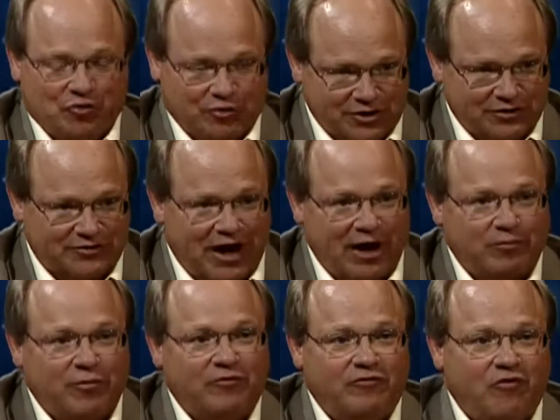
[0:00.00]
or
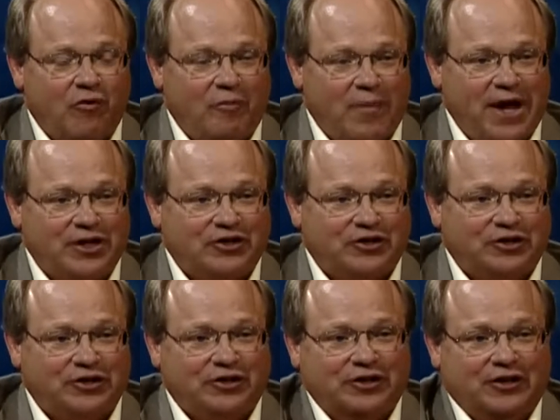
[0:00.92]
disciple
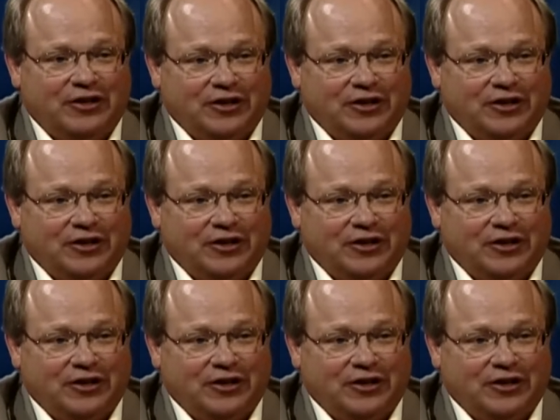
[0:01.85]
formation